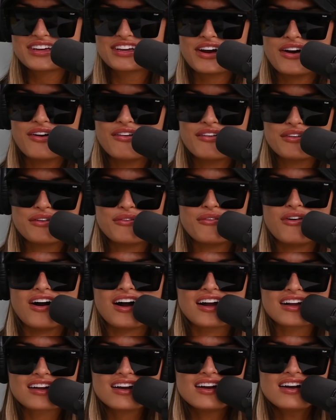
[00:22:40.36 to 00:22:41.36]
go and we
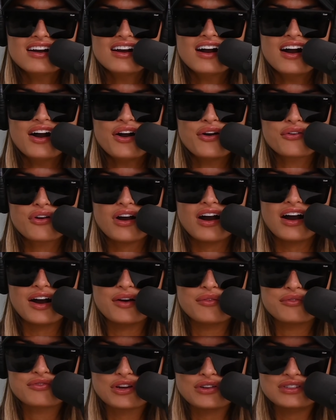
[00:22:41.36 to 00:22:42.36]
walk
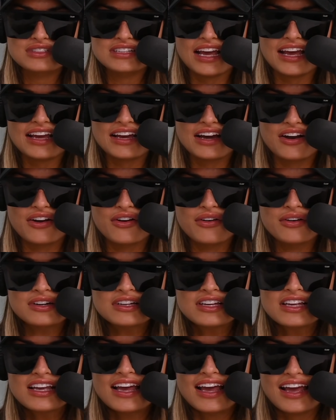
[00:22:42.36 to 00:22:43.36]
Rodeo.
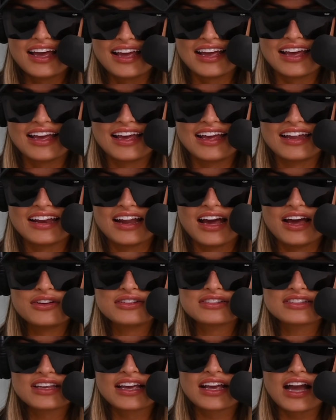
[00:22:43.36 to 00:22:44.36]
And I
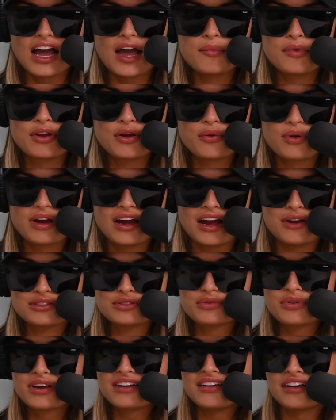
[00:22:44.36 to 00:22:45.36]
was like, I was
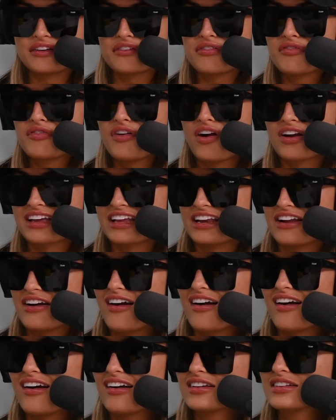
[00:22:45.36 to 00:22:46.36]
wearing like fucking
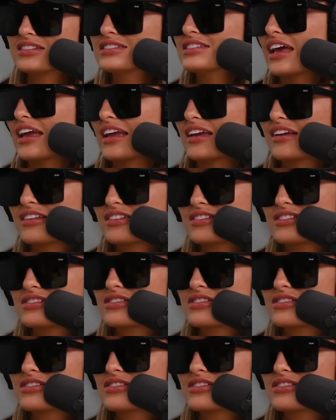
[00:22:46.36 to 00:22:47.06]
Uggs, like